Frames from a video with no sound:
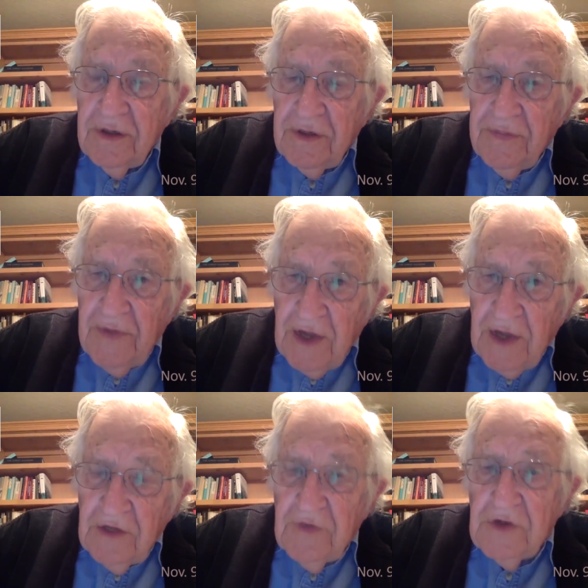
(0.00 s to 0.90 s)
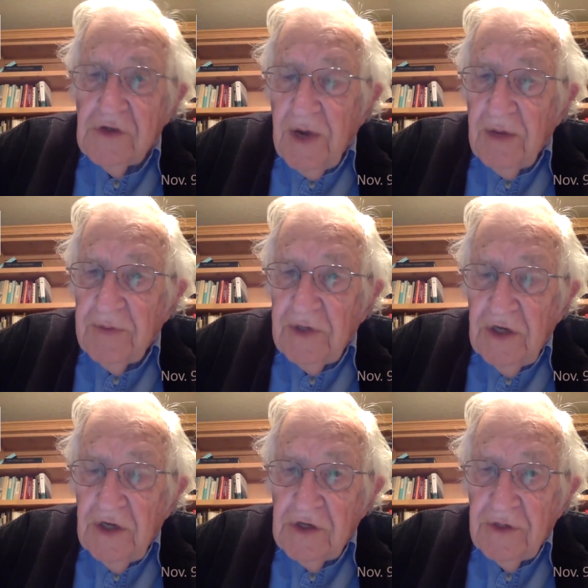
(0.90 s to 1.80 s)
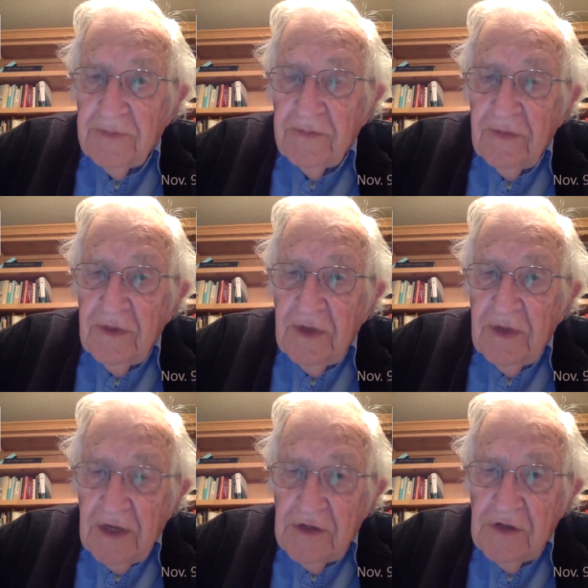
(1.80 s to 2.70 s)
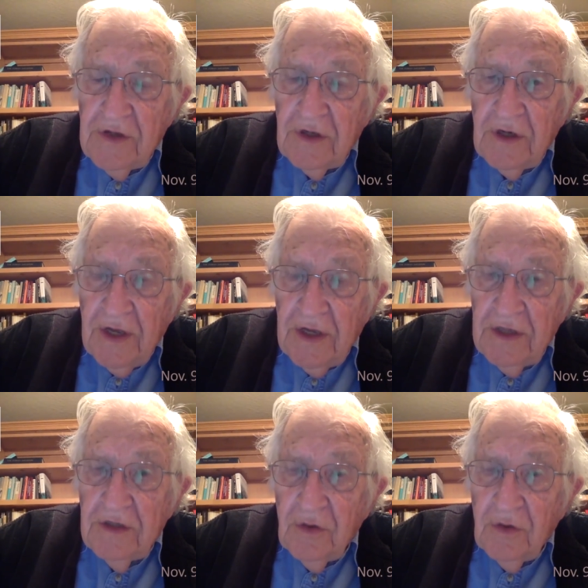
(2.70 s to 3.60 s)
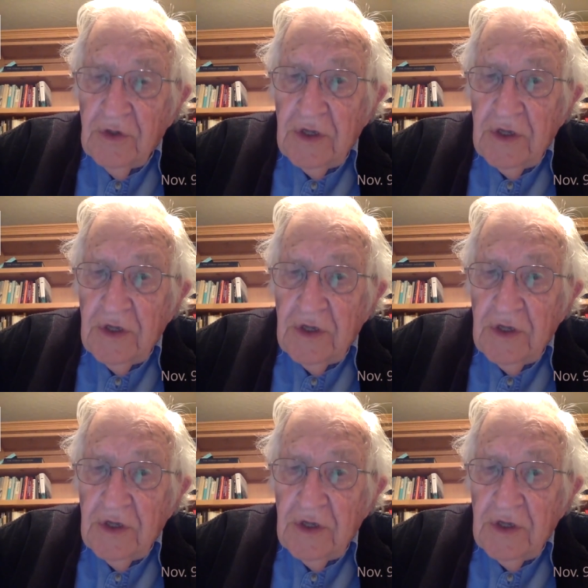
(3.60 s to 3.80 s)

activist population has their hand holding the